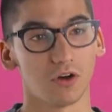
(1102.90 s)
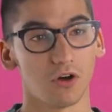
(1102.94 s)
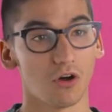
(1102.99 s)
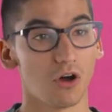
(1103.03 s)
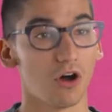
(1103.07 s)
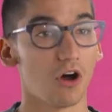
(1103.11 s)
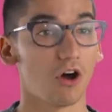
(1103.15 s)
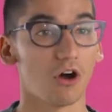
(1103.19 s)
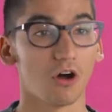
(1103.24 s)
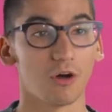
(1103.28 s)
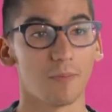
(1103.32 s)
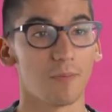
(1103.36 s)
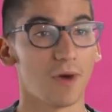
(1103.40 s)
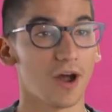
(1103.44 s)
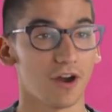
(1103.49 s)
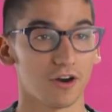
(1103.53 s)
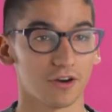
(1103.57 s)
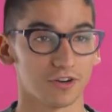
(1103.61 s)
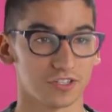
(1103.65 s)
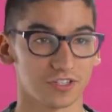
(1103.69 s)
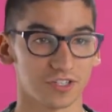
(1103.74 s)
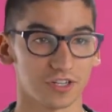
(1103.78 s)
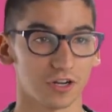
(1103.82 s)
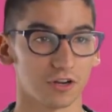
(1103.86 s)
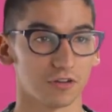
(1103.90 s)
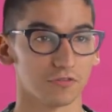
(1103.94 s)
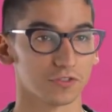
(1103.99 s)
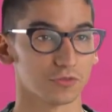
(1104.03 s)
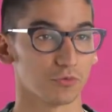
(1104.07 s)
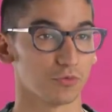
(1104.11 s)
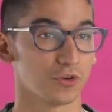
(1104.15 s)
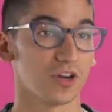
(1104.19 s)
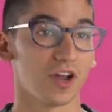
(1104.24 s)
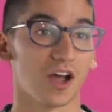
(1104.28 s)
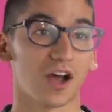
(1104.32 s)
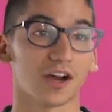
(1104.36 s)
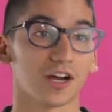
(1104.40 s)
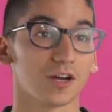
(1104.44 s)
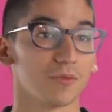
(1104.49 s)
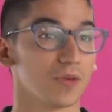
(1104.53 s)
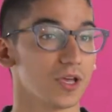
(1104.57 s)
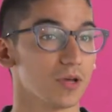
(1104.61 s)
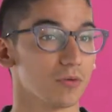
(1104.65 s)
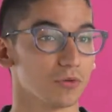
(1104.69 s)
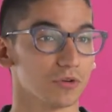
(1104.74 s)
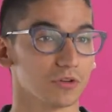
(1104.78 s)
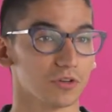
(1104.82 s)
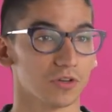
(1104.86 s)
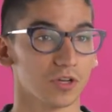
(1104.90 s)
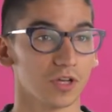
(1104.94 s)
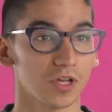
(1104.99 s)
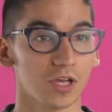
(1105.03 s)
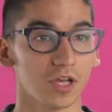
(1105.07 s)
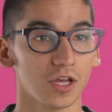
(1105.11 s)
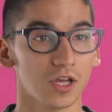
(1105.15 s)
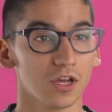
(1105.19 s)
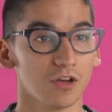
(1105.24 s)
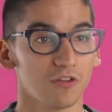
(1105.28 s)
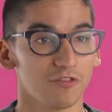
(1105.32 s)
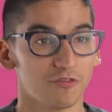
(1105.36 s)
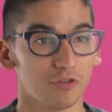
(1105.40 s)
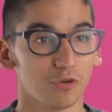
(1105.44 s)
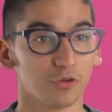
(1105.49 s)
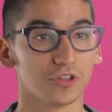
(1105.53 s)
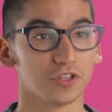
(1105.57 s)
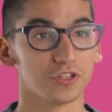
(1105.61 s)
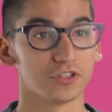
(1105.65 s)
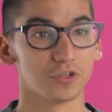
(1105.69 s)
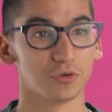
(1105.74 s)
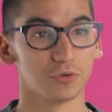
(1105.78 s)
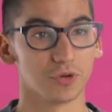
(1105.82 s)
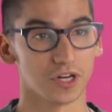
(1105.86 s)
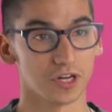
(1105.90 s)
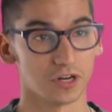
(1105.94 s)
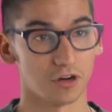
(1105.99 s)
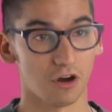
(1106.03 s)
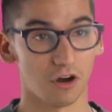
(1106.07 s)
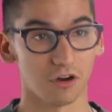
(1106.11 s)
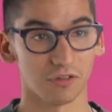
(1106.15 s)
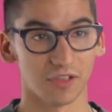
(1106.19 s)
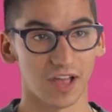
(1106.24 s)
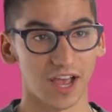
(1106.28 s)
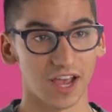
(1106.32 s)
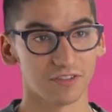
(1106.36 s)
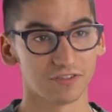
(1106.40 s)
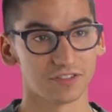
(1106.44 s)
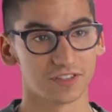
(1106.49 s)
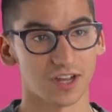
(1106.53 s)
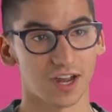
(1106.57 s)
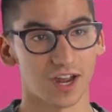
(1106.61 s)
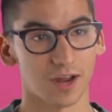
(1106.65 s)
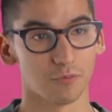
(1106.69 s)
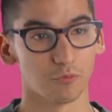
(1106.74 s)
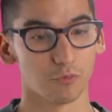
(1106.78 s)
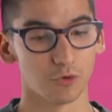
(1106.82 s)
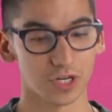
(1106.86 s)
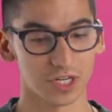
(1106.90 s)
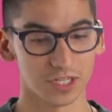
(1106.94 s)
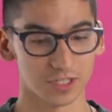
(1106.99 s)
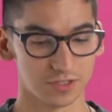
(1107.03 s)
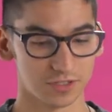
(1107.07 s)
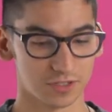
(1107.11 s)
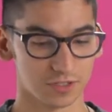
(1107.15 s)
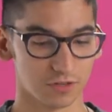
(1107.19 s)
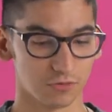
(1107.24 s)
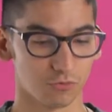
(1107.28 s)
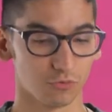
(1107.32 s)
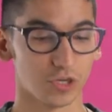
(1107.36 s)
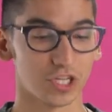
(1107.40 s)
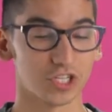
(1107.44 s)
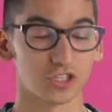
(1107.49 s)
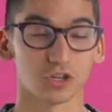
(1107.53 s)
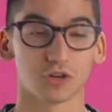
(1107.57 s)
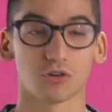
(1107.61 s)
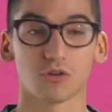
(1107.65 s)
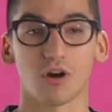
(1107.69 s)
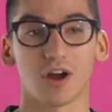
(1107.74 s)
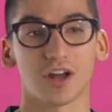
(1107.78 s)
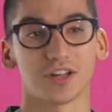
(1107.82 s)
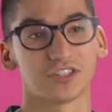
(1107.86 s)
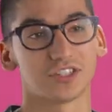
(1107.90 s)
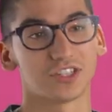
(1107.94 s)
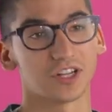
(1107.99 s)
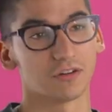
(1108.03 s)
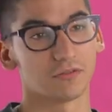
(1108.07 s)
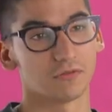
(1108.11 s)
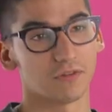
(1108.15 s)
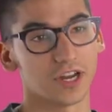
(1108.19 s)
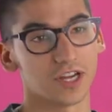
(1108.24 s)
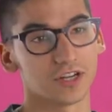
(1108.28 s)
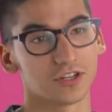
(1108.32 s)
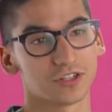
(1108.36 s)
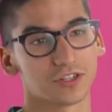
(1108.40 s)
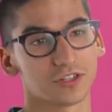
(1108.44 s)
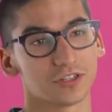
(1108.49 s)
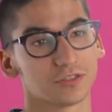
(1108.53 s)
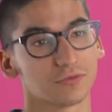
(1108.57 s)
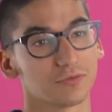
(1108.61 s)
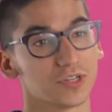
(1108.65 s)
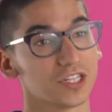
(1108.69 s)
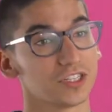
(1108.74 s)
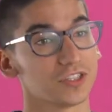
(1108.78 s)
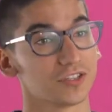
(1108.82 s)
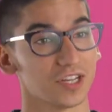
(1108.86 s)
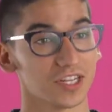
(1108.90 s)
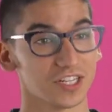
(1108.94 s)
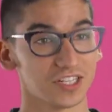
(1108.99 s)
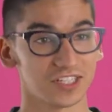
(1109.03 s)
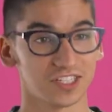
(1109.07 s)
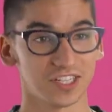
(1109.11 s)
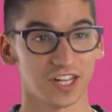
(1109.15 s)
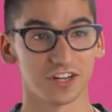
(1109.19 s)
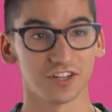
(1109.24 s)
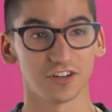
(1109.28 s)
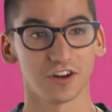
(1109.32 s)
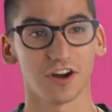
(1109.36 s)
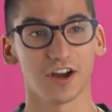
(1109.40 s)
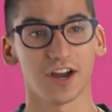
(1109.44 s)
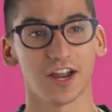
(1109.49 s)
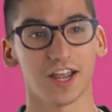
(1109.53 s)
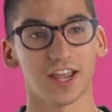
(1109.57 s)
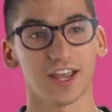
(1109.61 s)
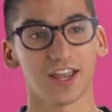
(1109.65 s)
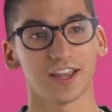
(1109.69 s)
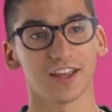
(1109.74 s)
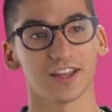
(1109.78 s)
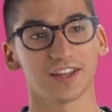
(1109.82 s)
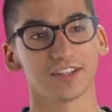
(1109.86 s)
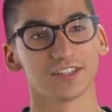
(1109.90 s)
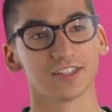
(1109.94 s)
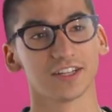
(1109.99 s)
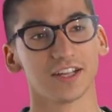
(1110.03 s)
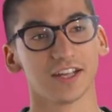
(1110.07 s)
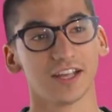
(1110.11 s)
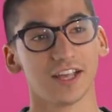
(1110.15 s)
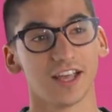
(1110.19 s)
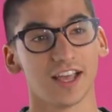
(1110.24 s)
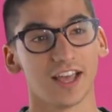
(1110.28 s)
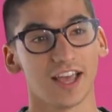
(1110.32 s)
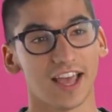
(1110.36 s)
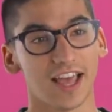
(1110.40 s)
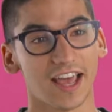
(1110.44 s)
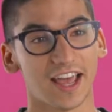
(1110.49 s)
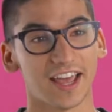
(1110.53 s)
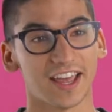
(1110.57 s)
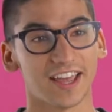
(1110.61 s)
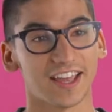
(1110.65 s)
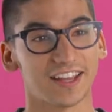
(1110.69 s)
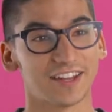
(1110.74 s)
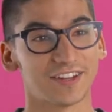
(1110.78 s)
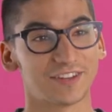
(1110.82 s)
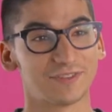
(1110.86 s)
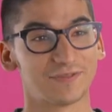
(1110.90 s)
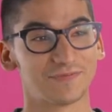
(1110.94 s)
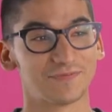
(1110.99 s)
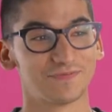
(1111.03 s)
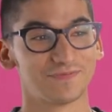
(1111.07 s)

all by ourselves. We're not going to be able to fully do it in our lifetime. We need to reach across generations. We need to extend our hand and